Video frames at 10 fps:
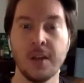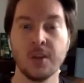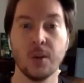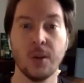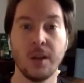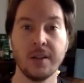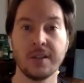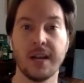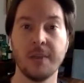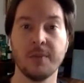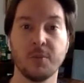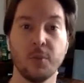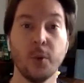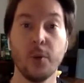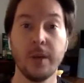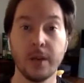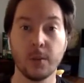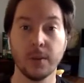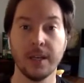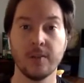So a lot of the times ruining a
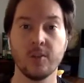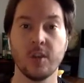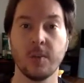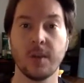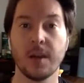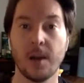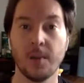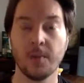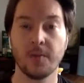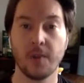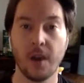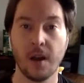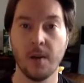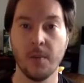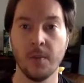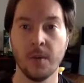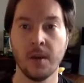relationship can come from